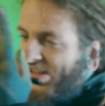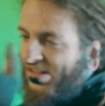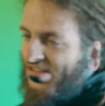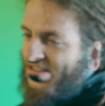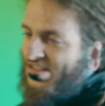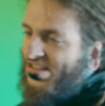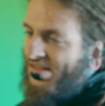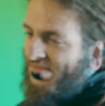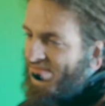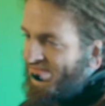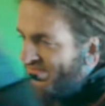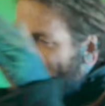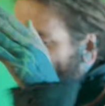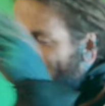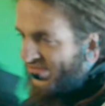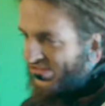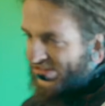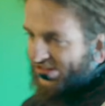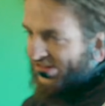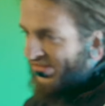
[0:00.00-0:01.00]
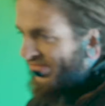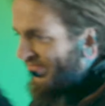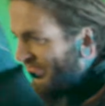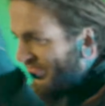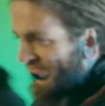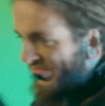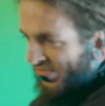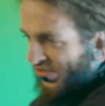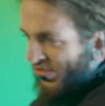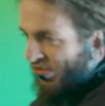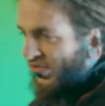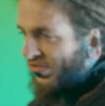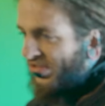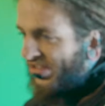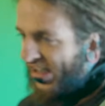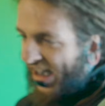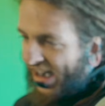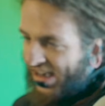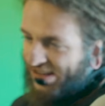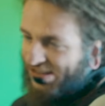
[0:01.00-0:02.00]
in some good
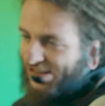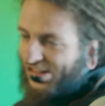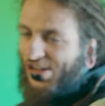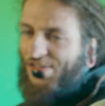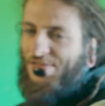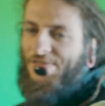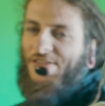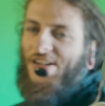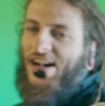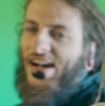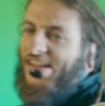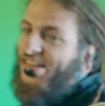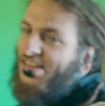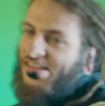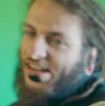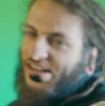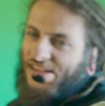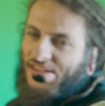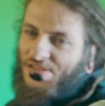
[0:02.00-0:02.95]
angle of light, then